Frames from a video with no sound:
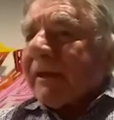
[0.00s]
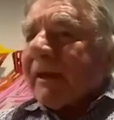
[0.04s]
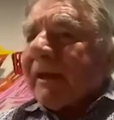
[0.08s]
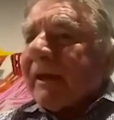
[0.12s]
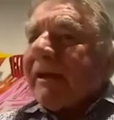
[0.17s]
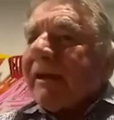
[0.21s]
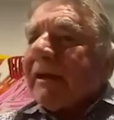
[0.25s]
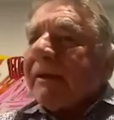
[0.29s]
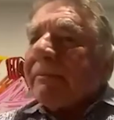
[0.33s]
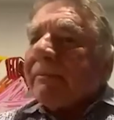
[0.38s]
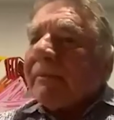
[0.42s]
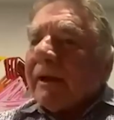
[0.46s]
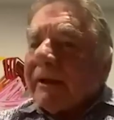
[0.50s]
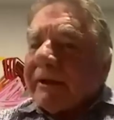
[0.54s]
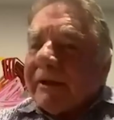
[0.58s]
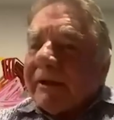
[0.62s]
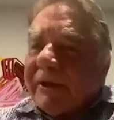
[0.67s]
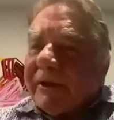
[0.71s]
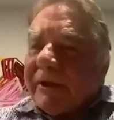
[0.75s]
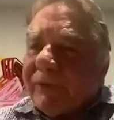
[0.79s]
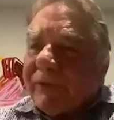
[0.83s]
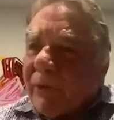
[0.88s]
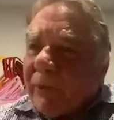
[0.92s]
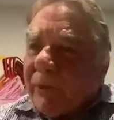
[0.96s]
And
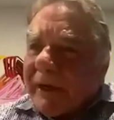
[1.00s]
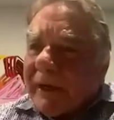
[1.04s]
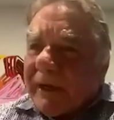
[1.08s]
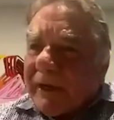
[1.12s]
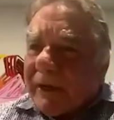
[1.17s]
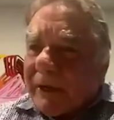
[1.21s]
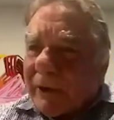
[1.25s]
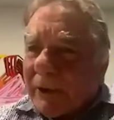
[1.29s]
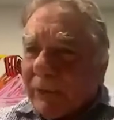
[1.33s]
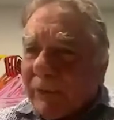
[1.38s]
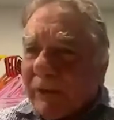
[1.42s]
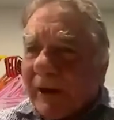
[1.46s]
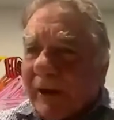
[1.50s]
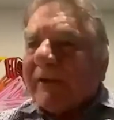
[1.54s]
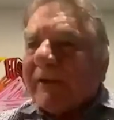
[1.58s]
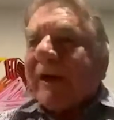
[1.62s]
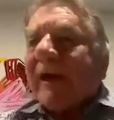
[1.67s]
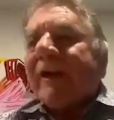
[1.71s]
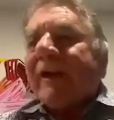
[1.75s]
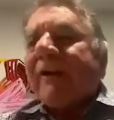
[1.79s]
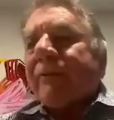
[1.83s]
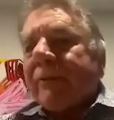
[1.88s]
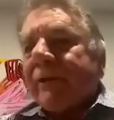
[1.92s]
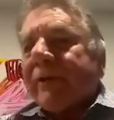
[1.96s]
therefore we can correct
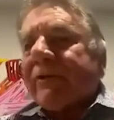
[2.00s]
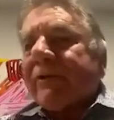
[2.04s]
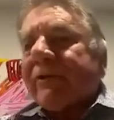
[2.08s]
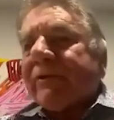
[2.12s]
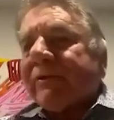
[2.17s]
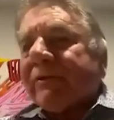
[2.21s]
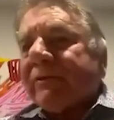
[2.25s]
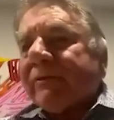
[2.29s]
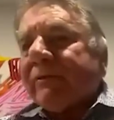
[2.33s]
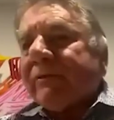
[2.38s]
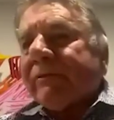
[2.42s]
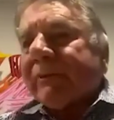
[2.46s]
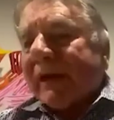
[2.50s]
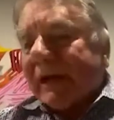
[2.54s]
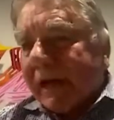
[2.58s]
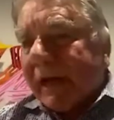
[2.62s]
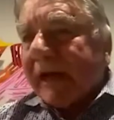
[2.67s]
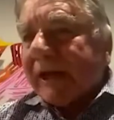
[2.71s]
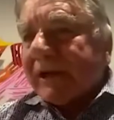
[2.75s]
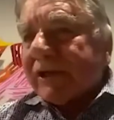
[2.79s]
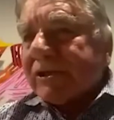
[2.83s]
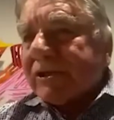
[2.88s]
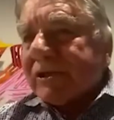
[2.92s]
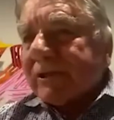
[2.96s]
that with
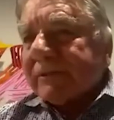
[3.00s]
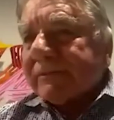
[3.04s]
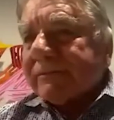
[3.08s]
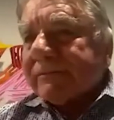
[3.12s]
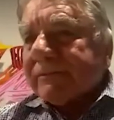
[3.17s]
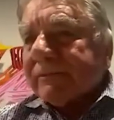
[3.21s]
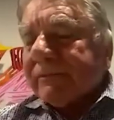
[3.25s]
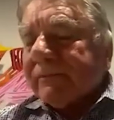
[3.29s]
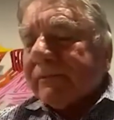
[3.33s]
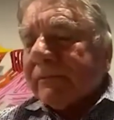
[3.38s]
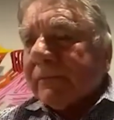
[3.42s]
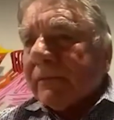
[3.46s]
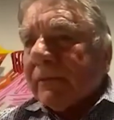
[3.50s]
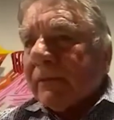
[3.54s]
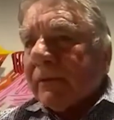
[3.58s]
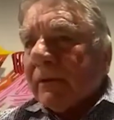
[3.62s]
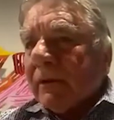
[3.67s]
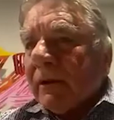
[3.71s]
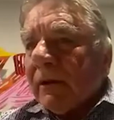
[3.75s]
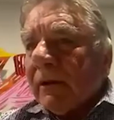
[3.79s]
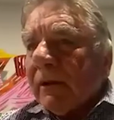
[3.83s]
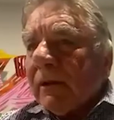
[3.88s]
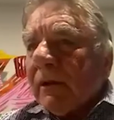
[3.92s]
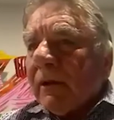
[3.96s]
medication.
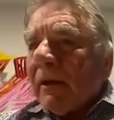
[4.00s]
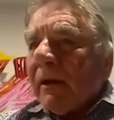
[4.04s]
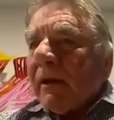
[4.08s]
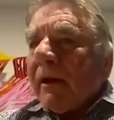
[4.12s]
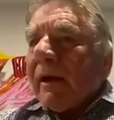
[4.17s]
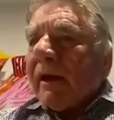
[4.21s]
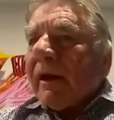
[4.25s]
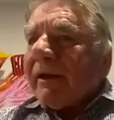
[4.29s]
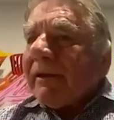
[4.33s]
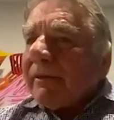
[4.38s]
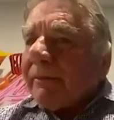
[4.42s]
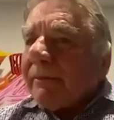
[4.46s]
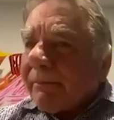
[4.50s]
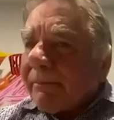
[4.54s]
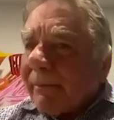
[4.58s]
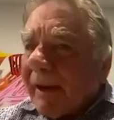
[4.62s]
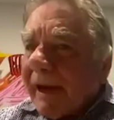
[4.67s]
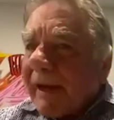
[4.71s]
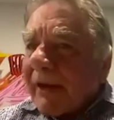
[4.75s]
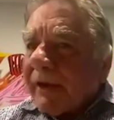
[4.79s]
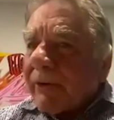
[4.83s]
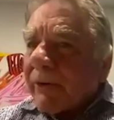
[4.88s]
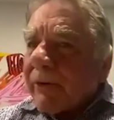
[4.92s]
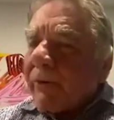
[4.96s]
In the
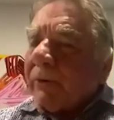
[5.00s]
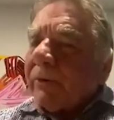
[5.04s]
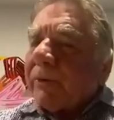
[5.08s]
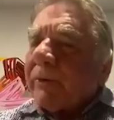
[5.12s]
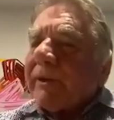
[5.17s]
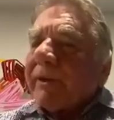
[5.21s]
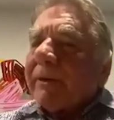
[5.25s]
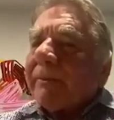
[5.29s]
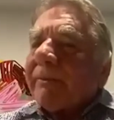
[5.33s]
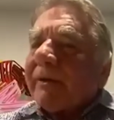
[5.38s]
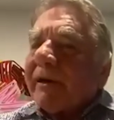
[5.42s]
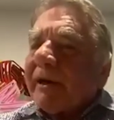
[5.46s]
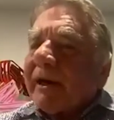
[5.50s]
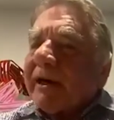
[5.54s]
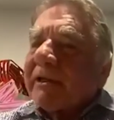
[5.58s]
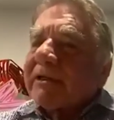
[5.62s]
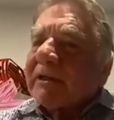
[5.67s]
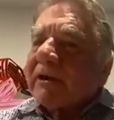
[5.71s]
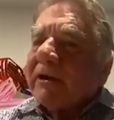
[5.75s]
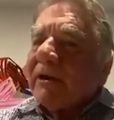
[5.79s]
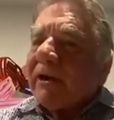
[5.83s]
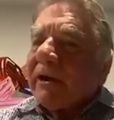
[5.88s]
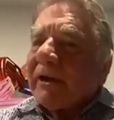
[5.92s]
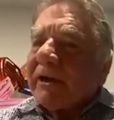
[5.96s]
male, when the
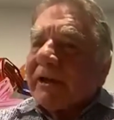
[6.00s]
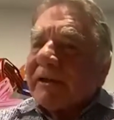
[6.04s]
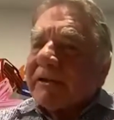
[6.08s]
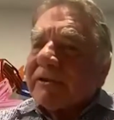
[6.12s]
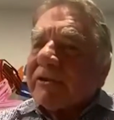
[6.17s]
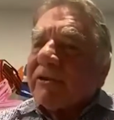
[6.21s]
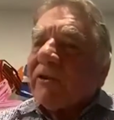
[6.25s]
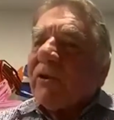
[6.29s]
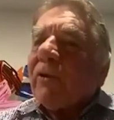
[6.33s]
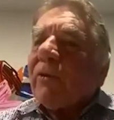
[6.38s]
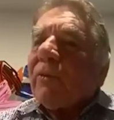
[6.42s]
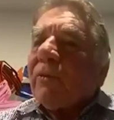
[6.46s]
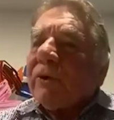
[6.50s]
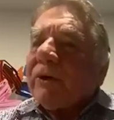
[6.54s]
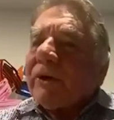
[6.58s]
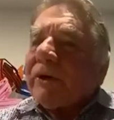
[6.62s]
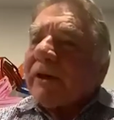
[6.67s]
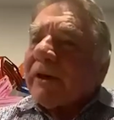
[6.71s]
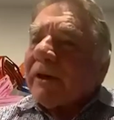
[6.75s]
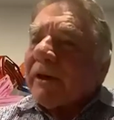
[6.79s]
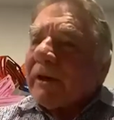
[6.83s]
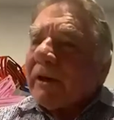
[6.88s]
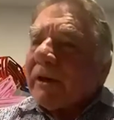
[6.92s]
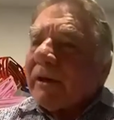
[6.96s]
production line is not
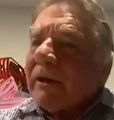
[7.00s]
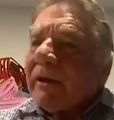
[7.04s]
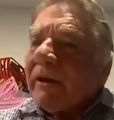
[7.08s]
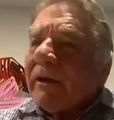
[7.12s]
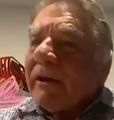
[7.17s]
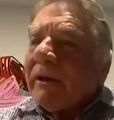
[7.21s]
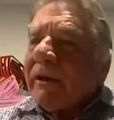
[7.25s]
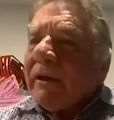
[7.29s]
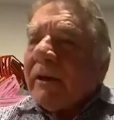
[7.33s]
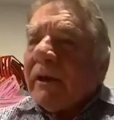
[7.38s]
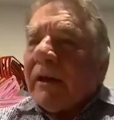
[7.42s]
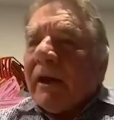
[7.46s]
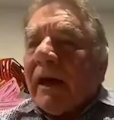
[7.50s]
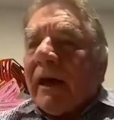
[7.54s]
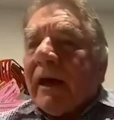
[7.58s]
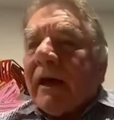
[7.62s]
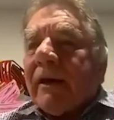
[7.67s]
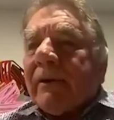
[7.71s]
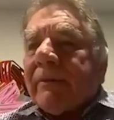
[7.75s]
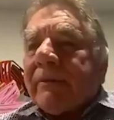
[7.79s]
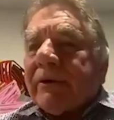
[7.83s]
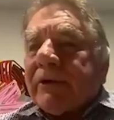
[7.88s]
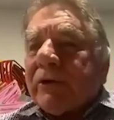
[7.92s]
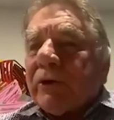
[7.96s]
working,
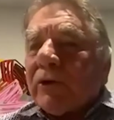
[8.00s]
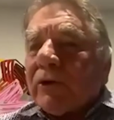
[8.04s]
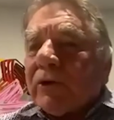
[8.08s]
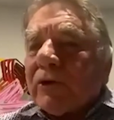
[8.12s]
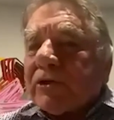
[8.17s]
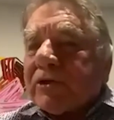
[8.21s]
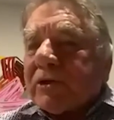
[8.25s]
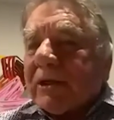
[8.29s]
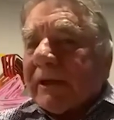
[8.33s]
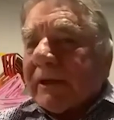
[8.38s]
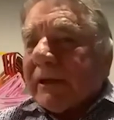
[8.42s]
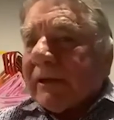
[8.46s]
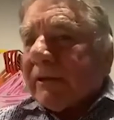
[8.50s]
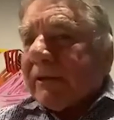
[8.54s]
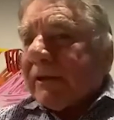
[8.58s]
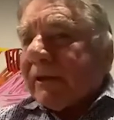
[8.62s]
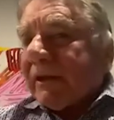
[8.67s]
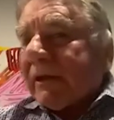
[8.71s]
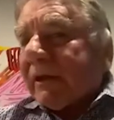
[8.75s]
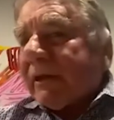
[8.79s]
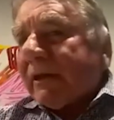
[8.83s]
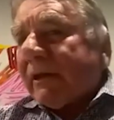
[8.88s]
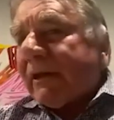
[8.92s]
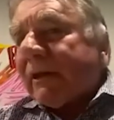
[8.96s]

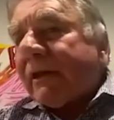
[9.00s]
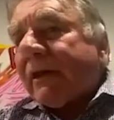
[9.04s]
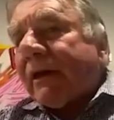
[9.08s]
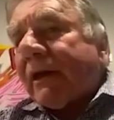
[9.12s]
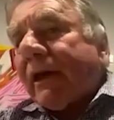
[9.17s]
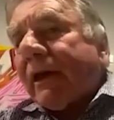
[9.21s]
usually